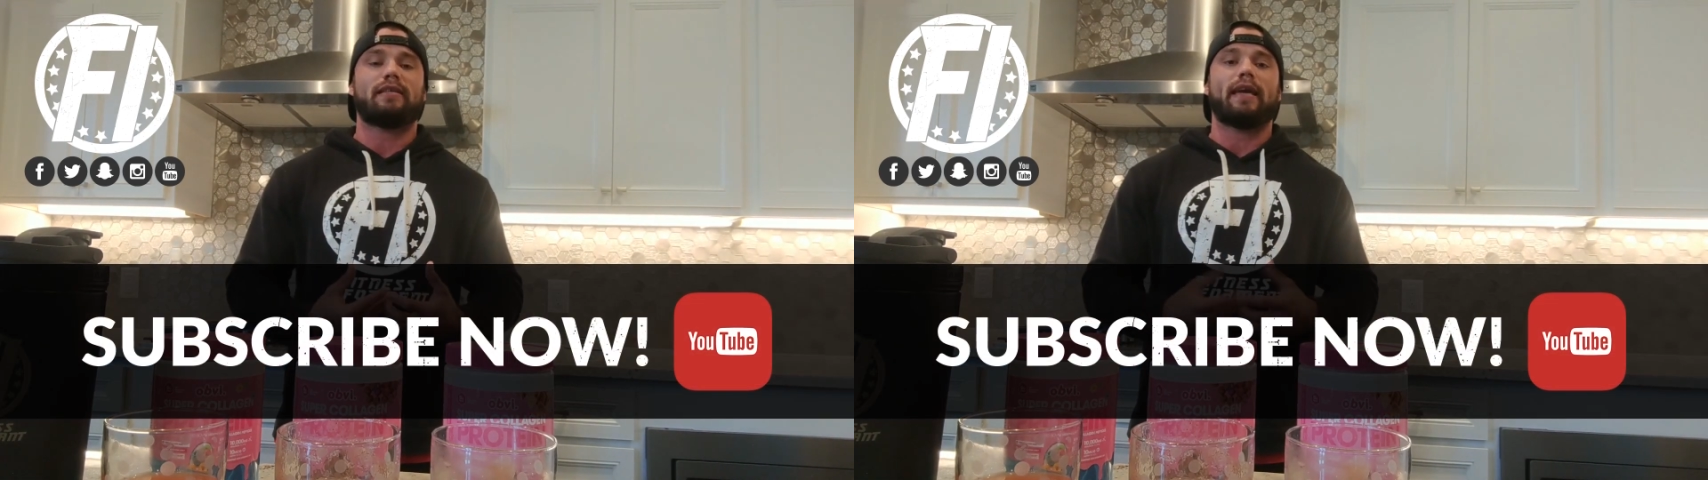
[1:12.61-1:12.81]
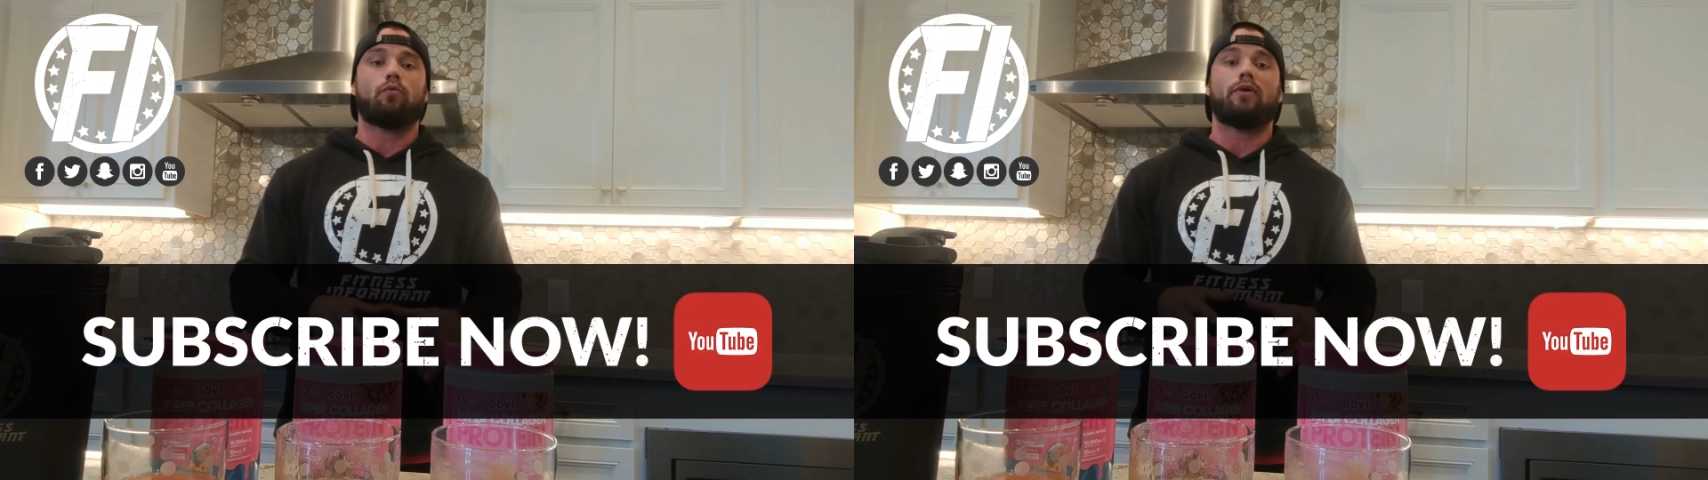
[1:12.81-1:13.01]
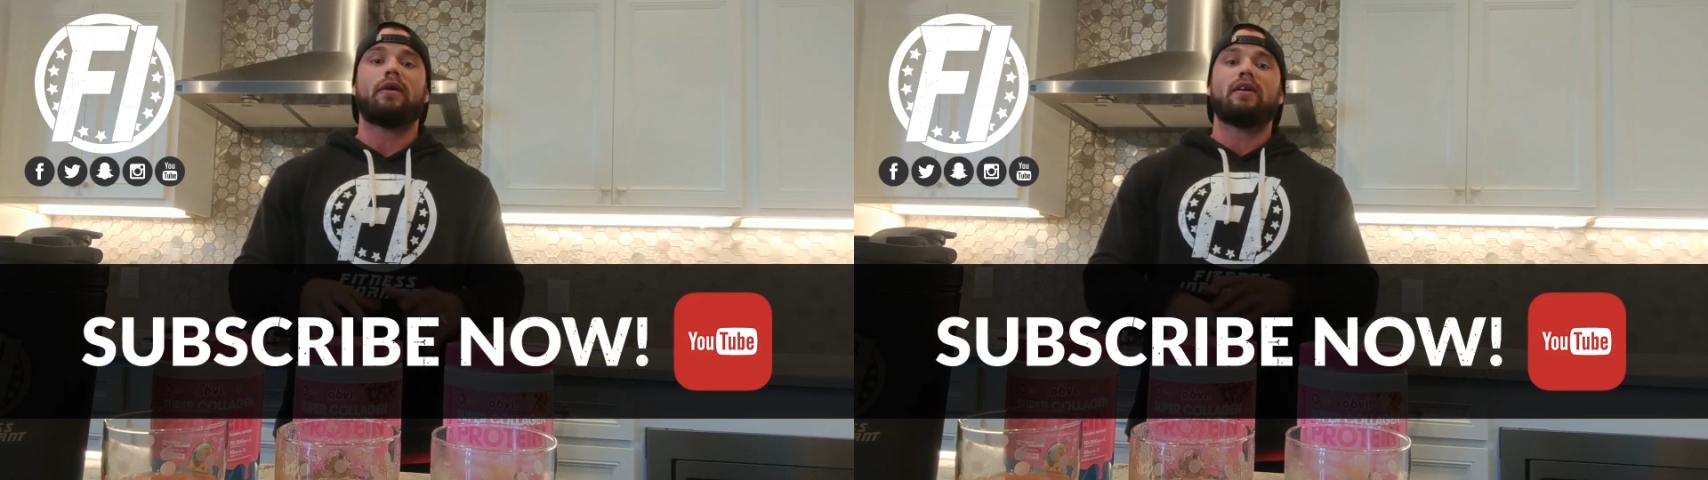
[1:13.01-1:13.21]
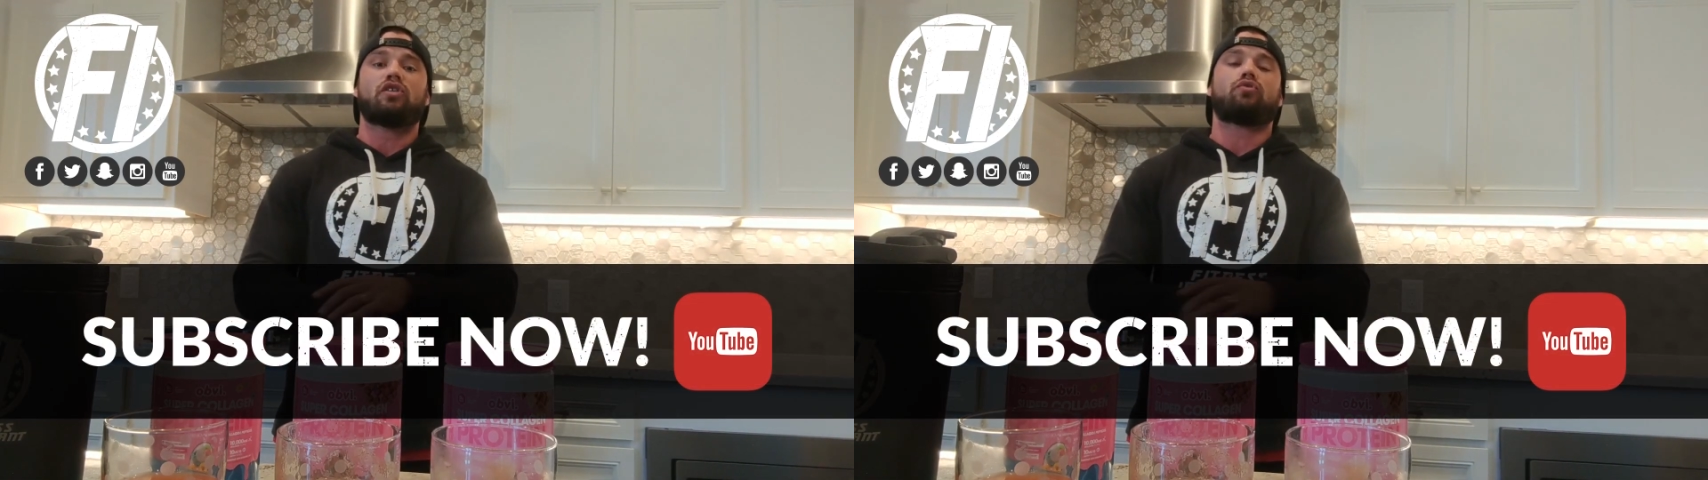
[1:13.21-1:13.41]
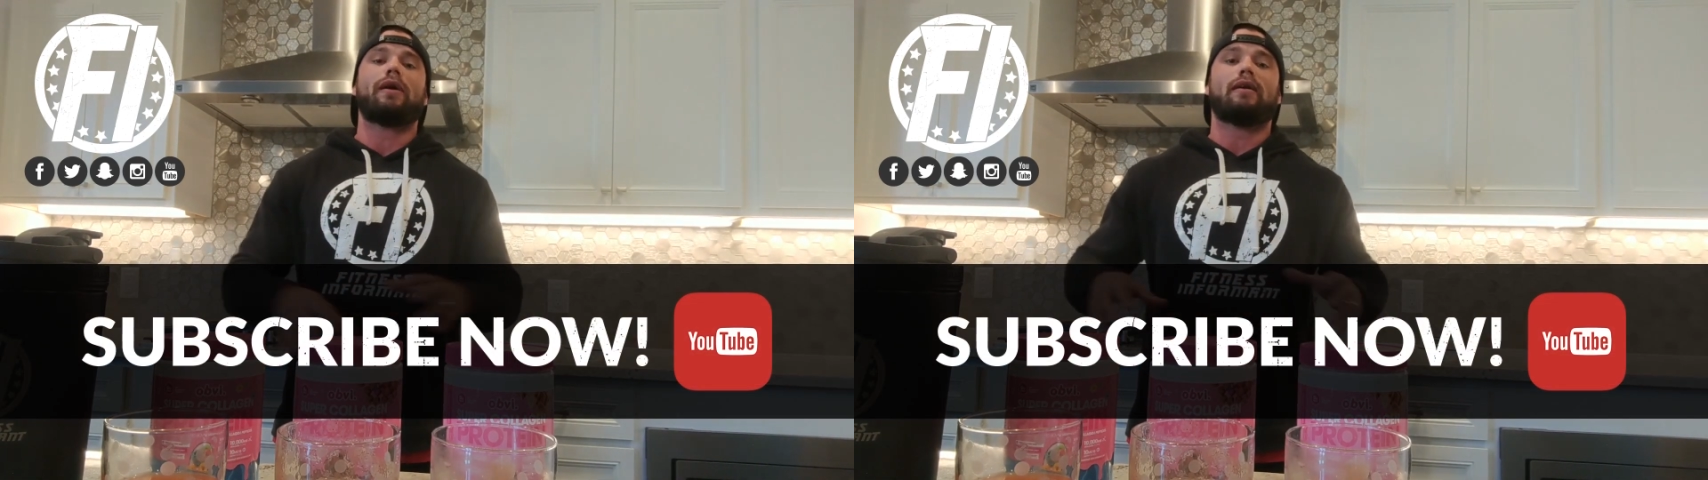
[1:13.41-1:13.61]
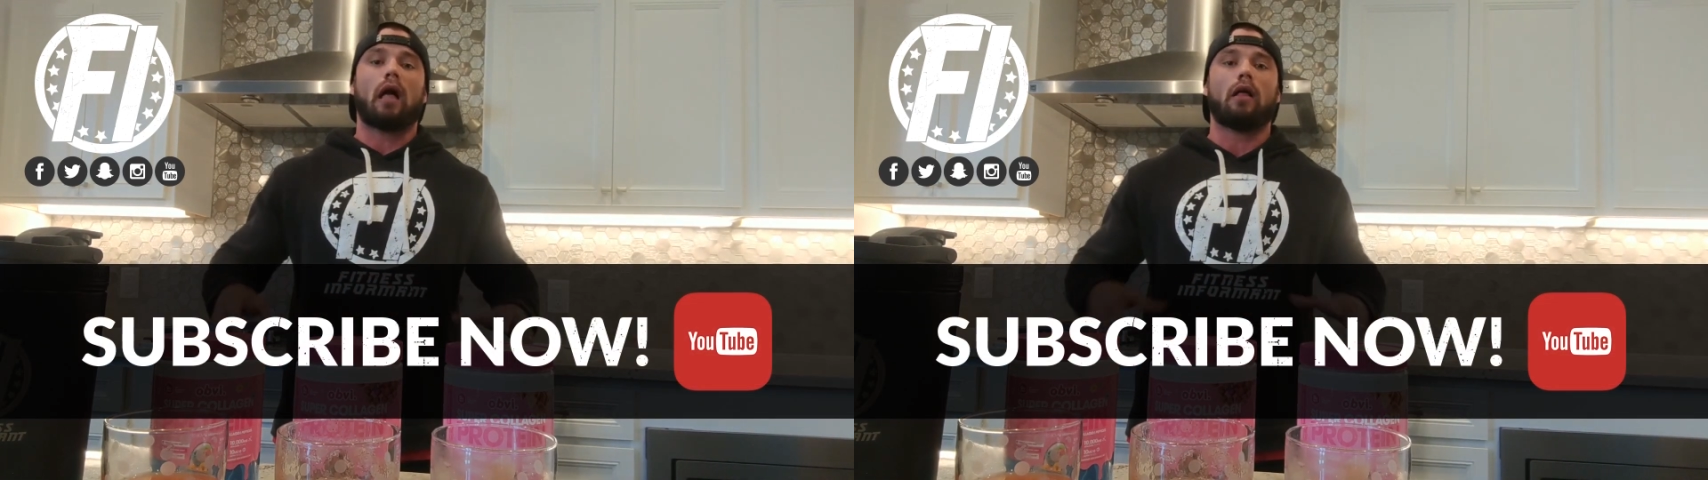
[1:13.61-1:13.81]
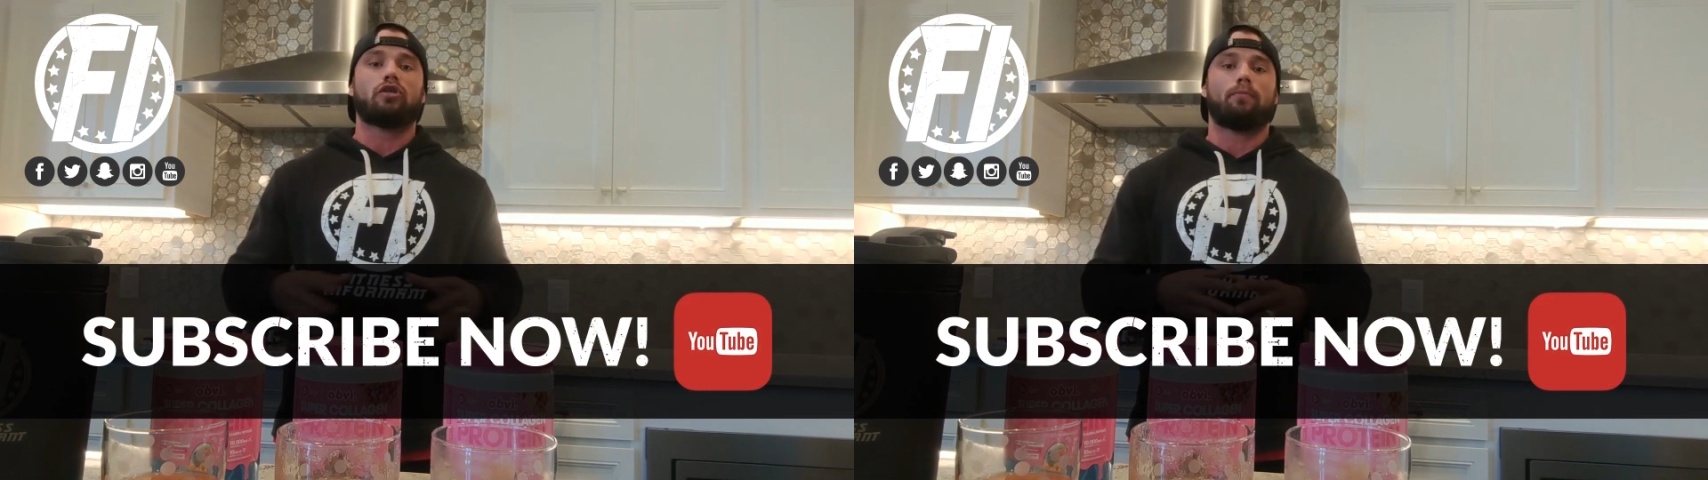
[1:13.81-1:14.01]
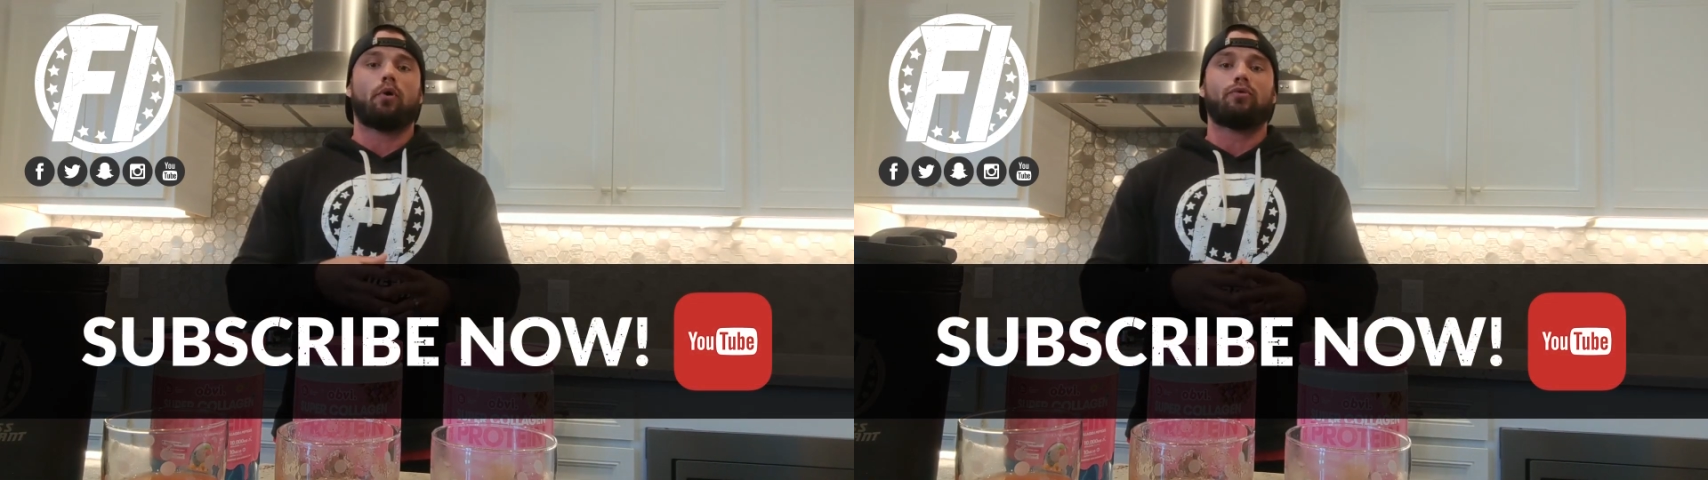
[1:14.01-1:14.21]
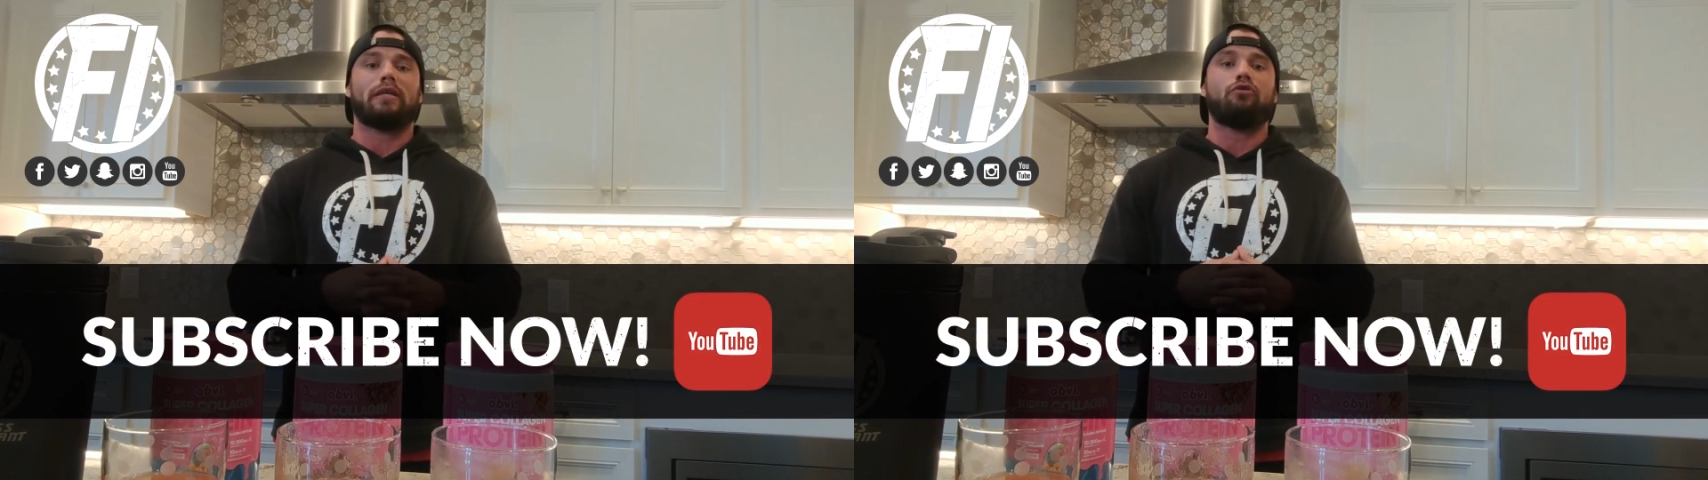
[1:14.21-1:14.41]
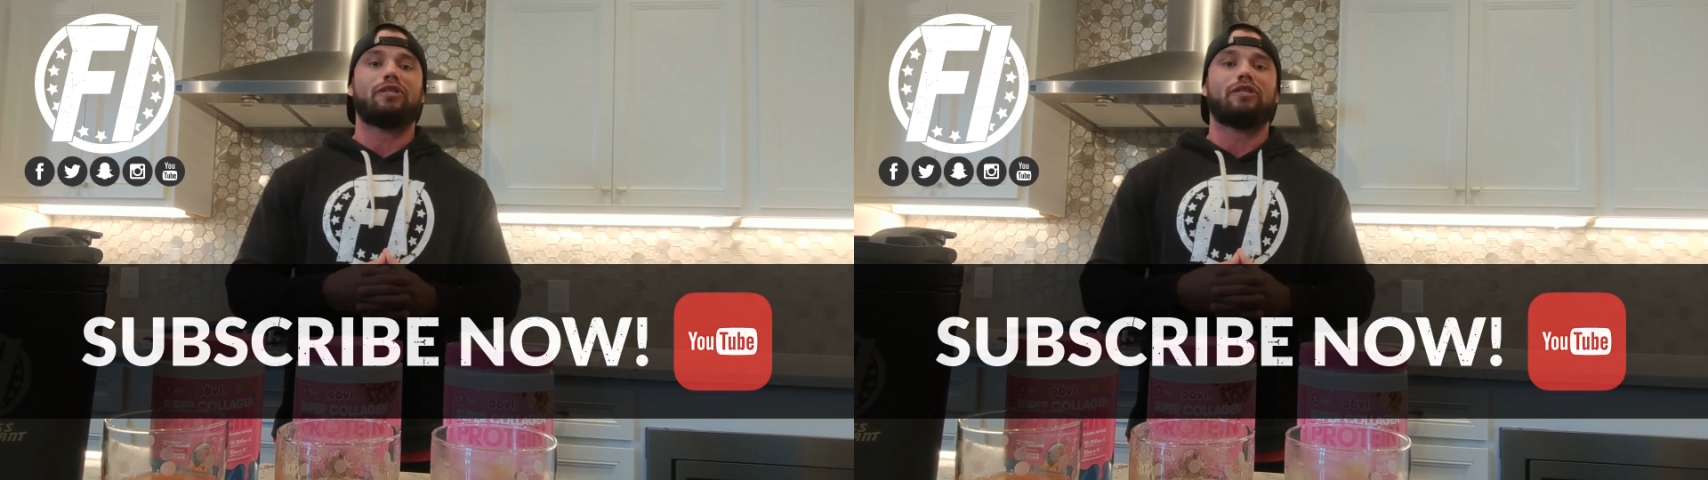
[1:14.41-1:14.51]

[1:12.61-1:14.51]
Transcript: intake with straight collagen protein.